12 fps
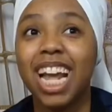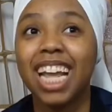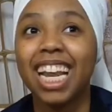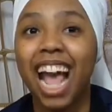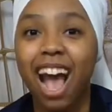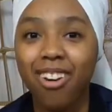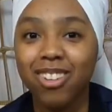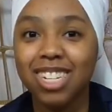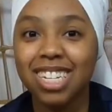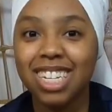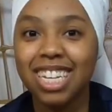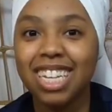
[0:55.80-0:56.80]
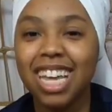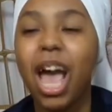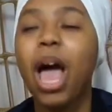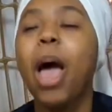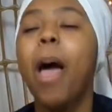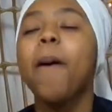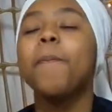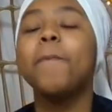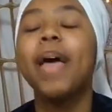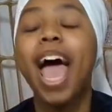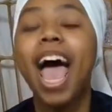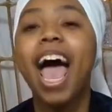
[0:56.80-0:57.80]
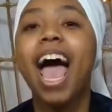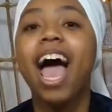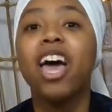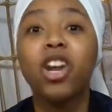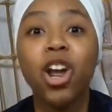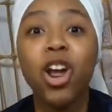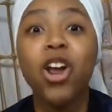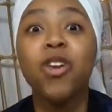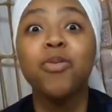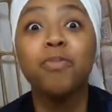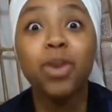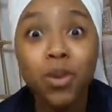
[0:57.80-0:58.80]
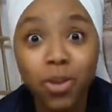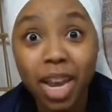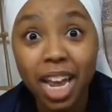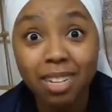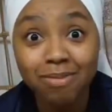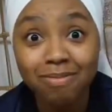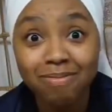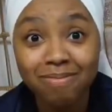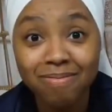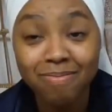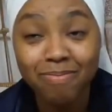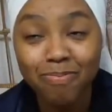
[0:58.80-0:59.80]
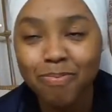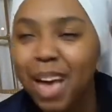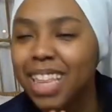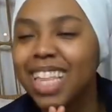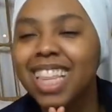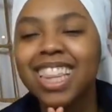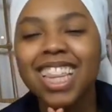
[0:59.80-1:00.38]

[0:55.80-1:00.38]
check it out. Pattern Beauty by the